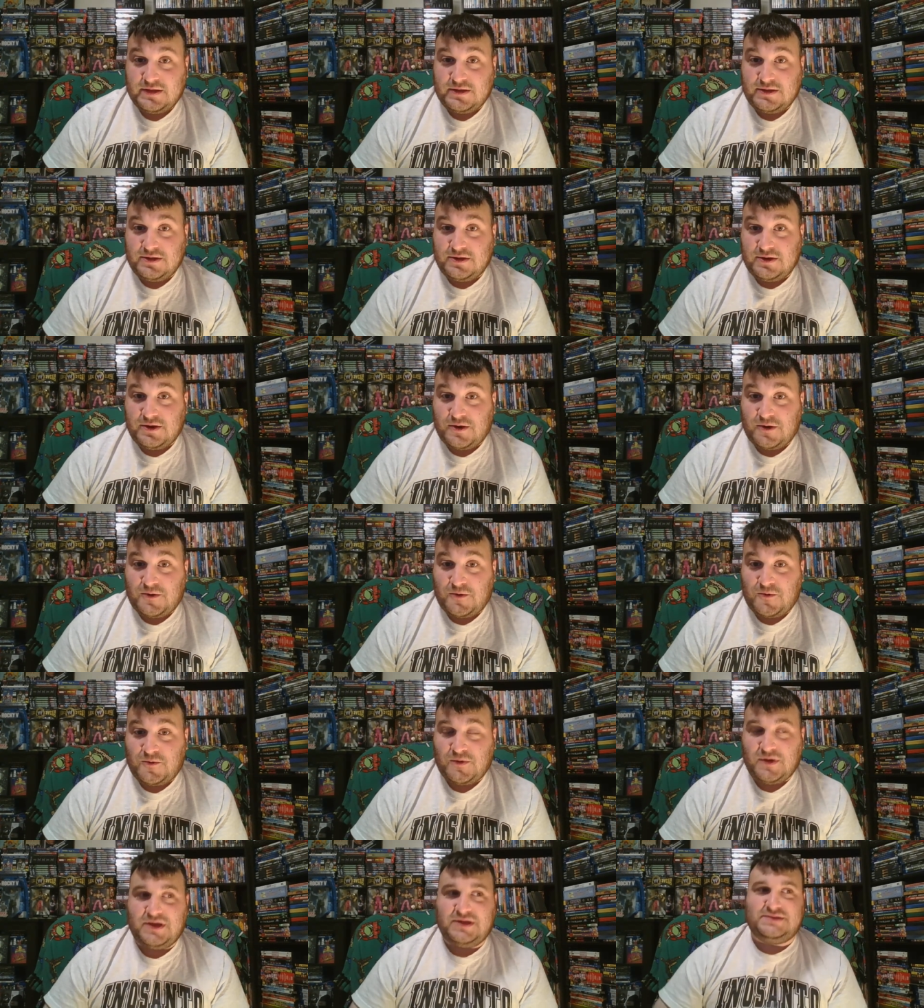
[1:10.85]
You
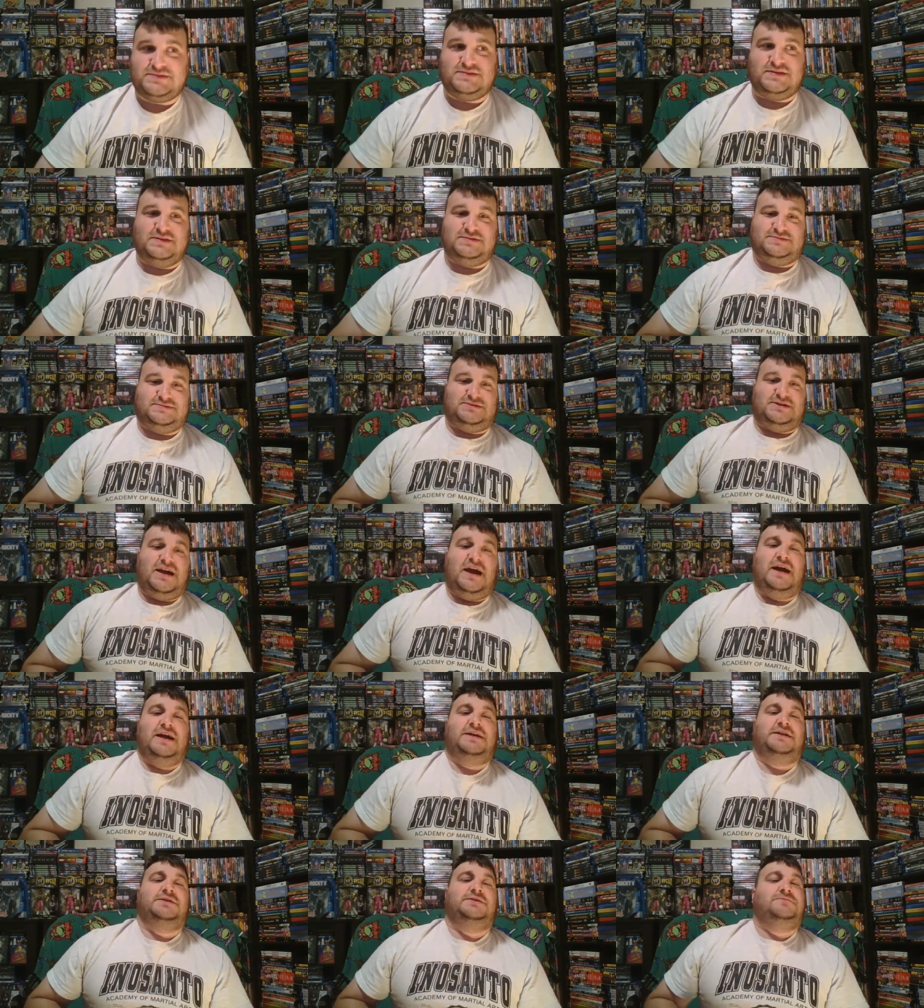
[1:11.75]
know, it
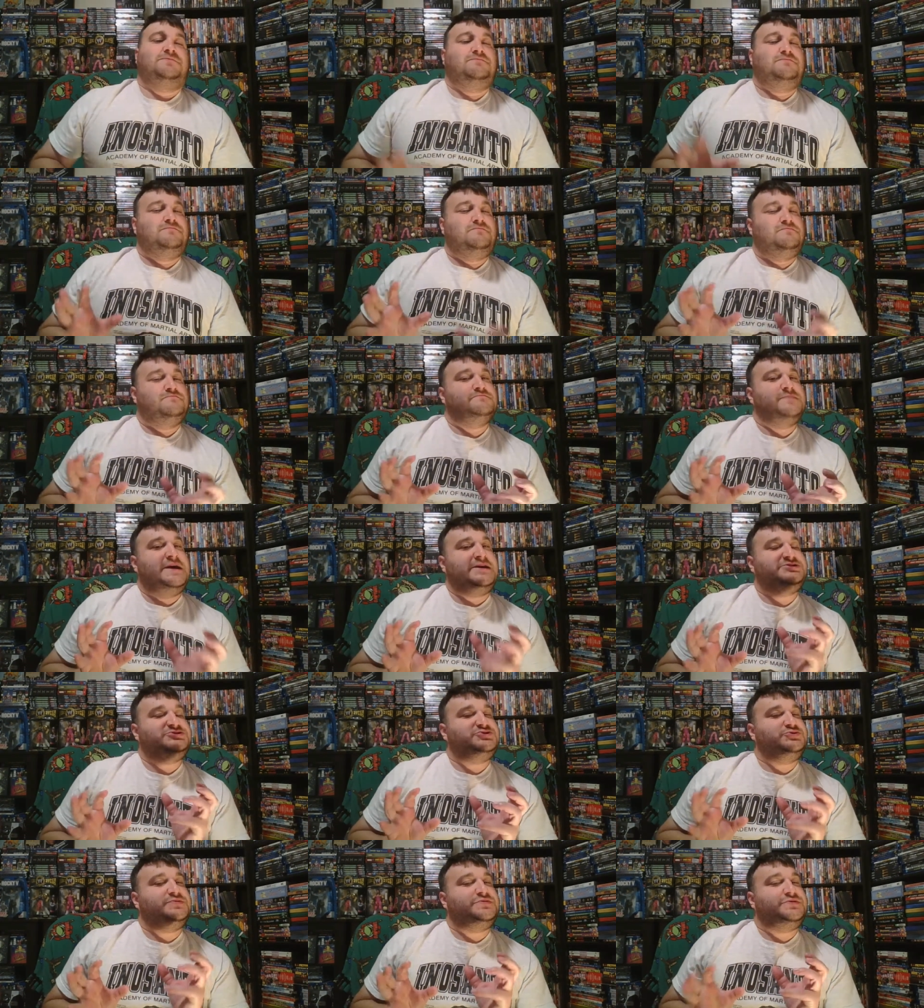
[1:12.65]
kind of
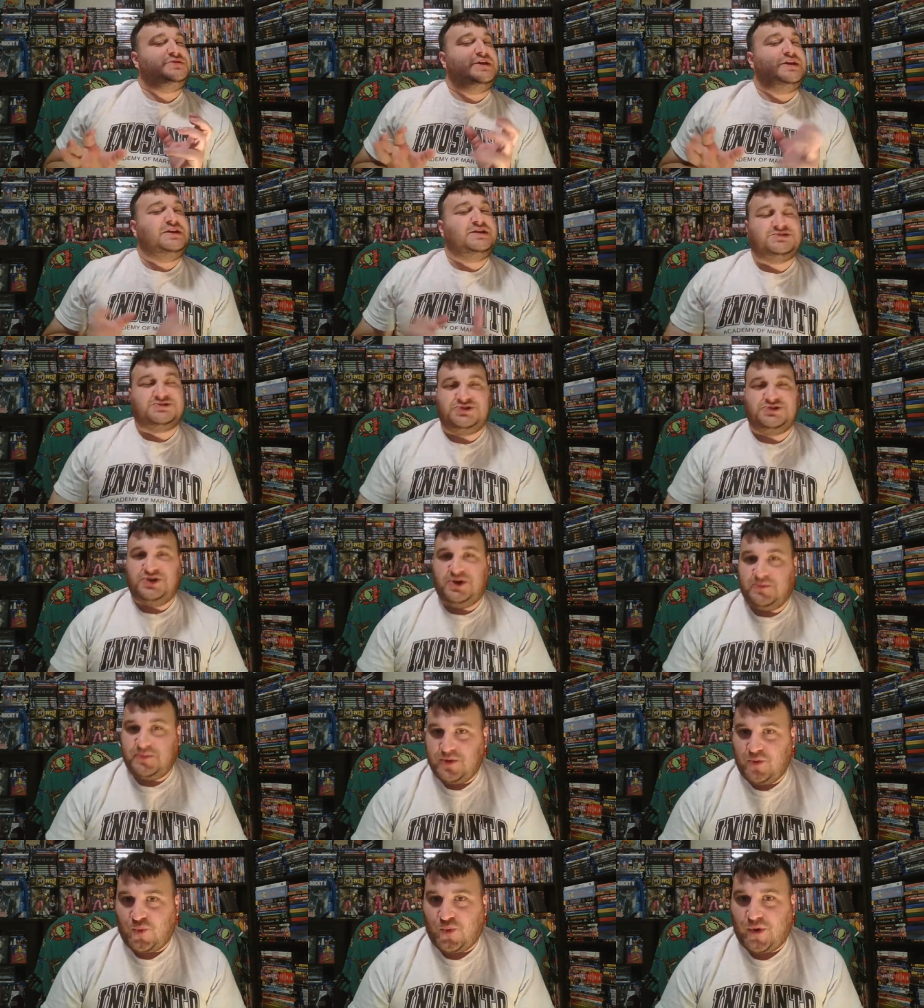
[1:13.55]
makes you think it's going to
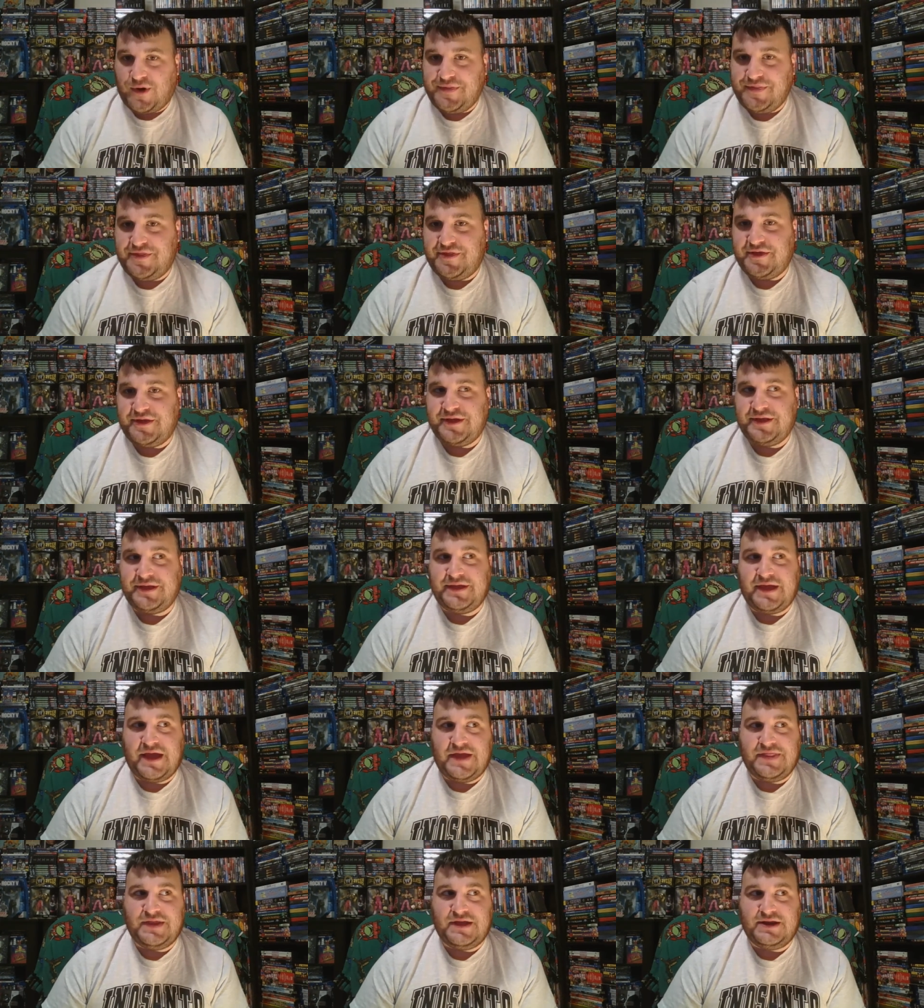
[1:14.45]
be one thing,
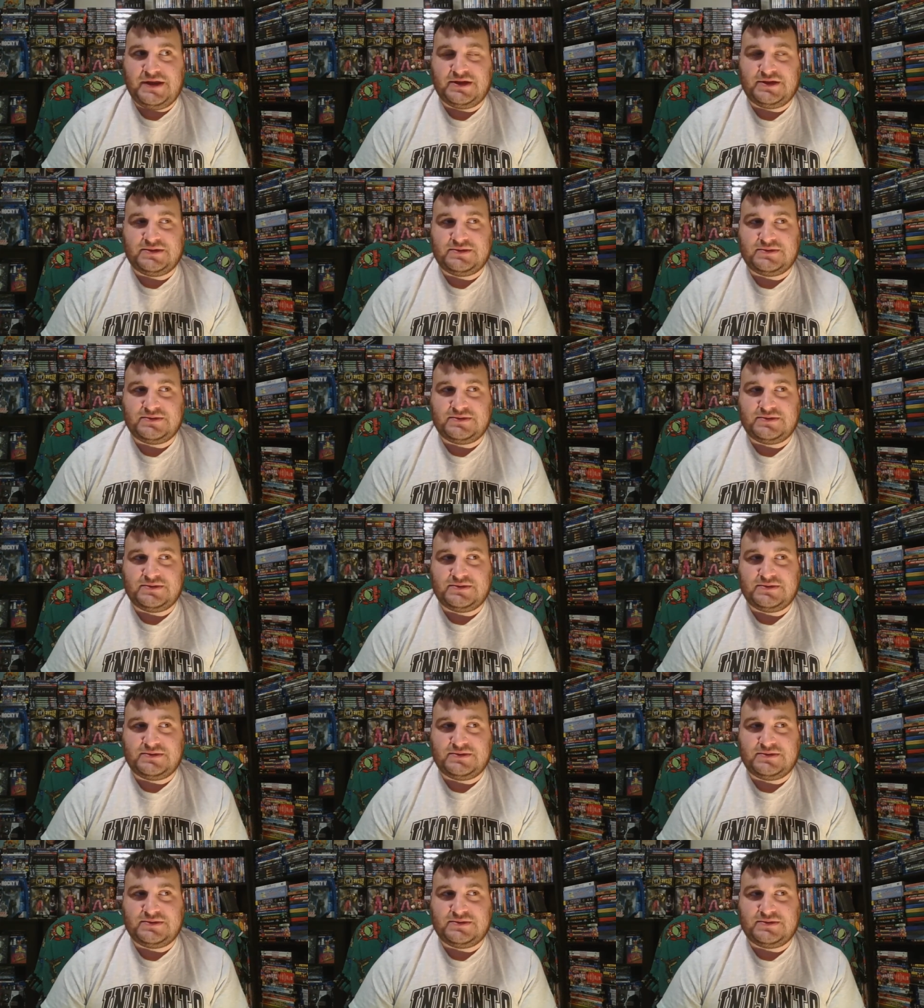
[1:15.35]
and then it